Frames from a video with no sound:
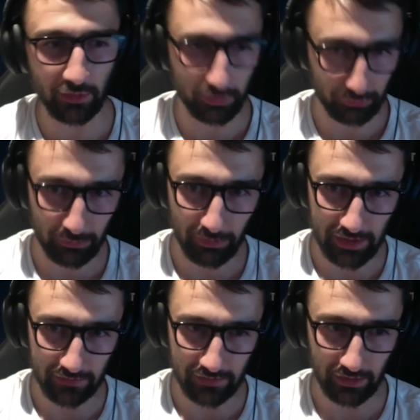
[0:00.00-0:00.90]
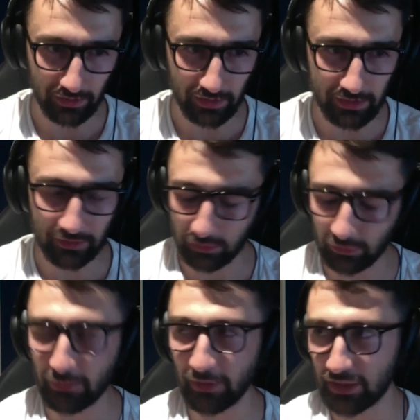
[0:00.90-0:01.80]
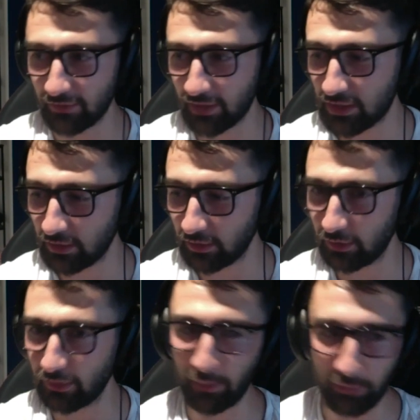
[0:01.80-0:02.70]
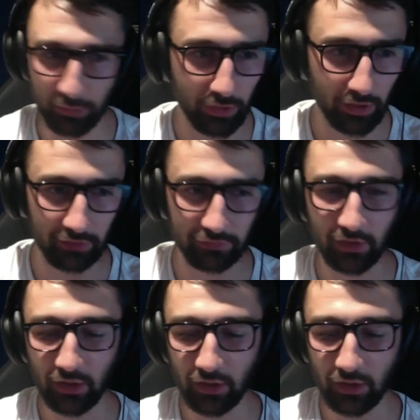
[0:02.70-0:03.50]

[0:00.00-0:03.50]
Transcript: the 3 pillars of the 3 pillars of SEO, how it all kind of